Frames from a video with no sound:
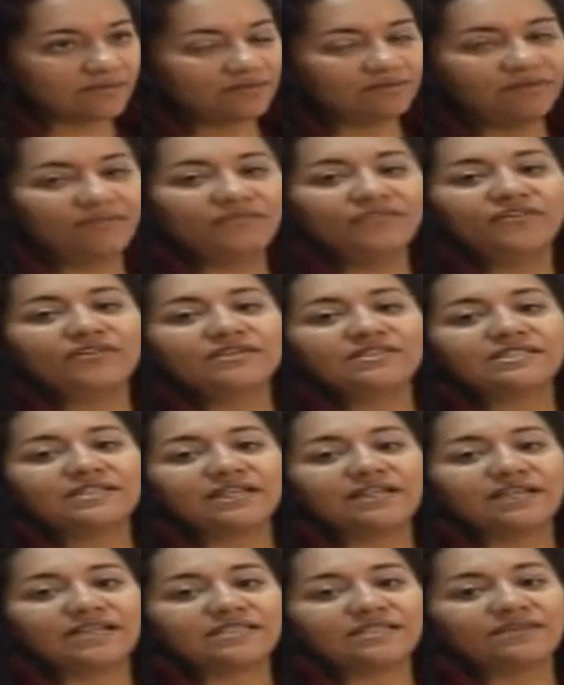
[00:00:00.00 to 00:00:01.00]
the first
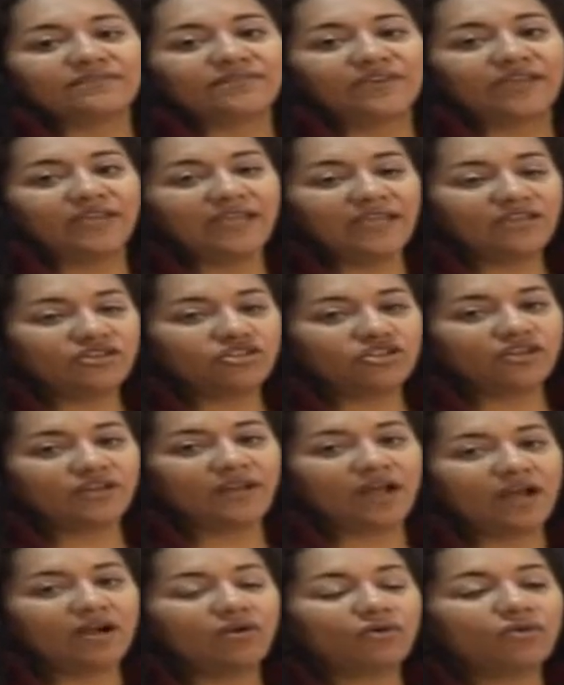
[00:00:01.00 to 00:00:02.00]
classification
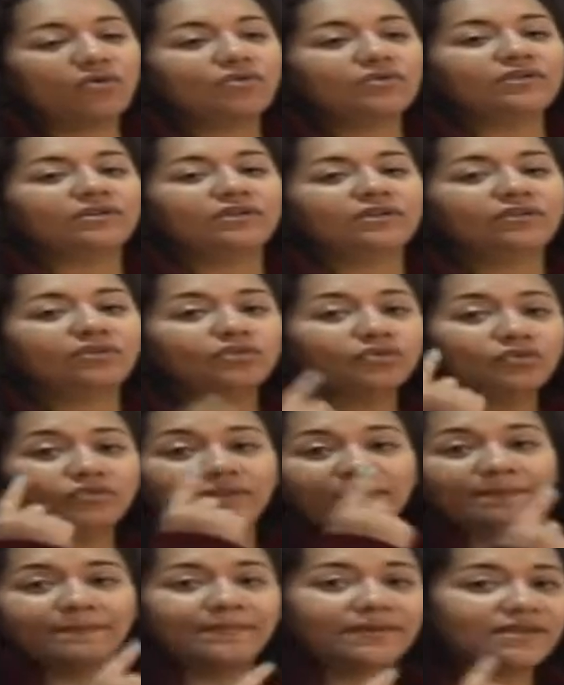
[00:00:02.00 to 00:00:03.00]
according to
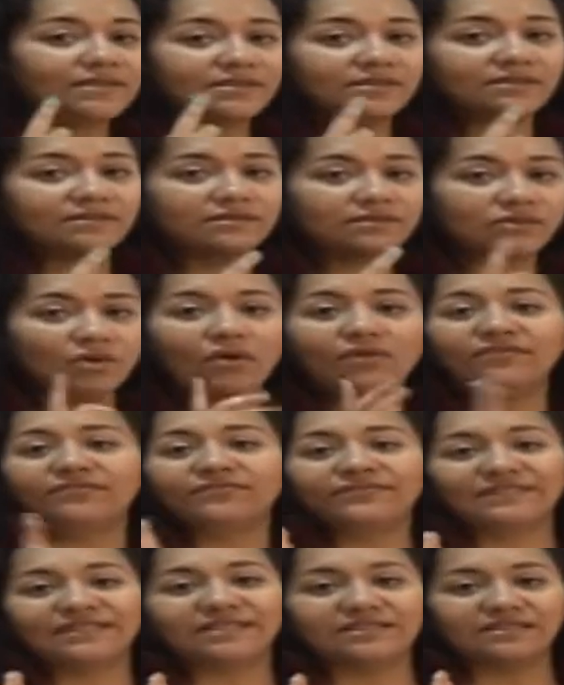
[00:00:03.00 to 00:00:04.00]
the presence of
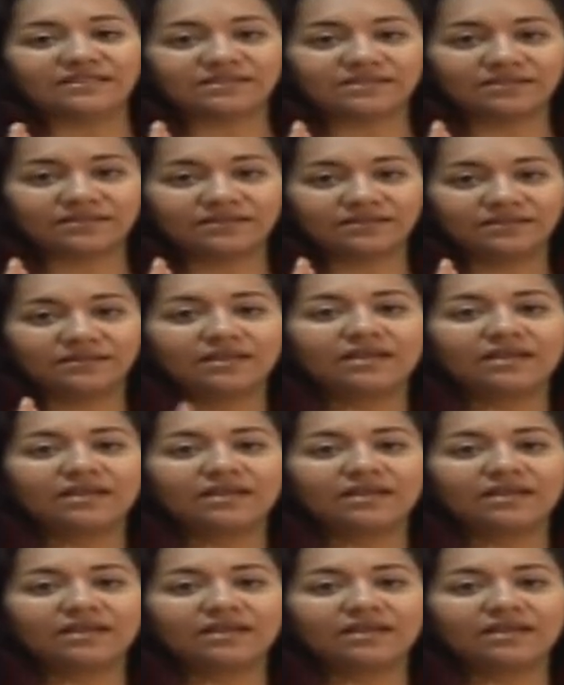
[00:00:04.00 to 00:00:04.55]
teeth.